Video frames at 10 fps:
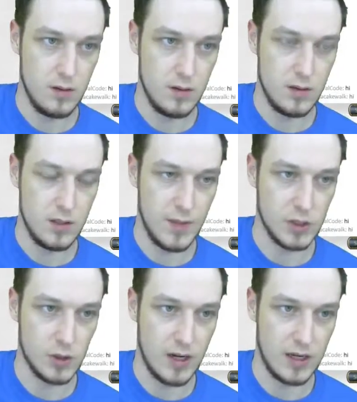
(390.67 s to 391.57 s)
to make
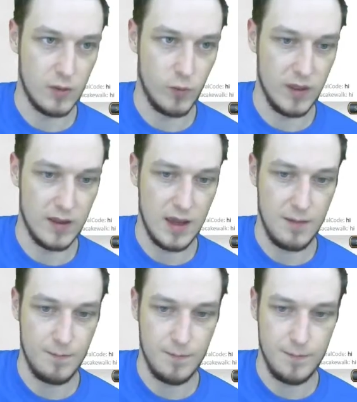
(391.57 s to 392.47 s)
sure that I can win the
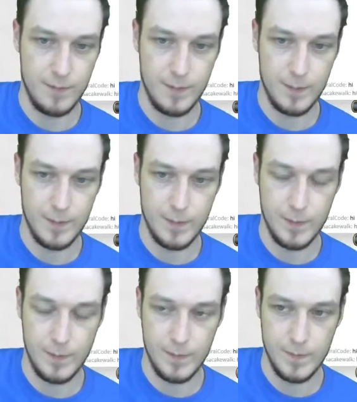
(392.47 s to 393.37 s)
game.
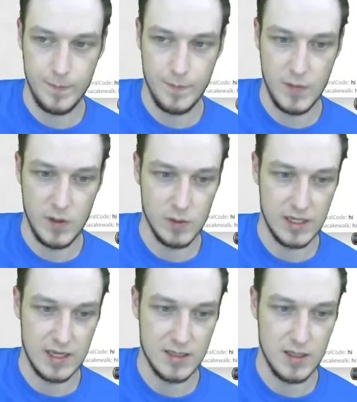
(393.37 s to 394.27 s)
Once I
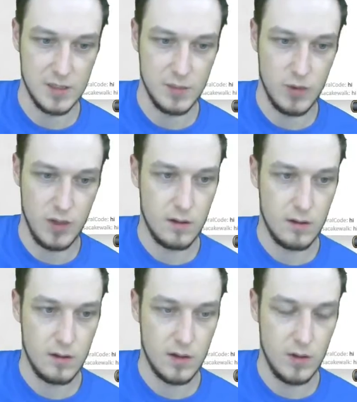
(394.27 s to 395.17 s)
get to this point,
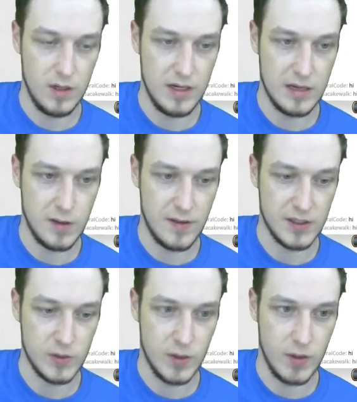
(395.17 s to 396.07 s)
I wouldn't doubt that that's
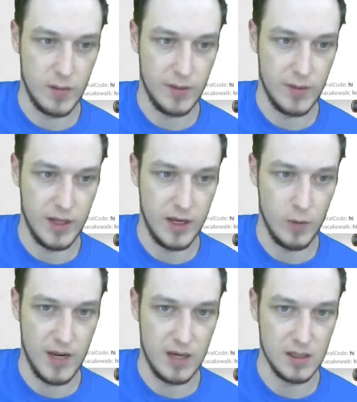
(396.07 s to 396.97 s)
the way to play it.
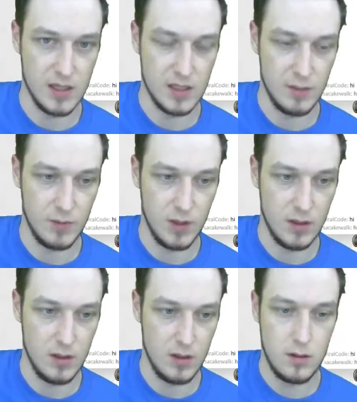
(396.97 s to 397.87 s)
Remand does not seem good.
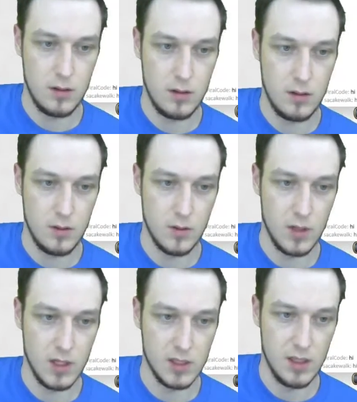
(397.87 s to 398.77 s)
Or does it?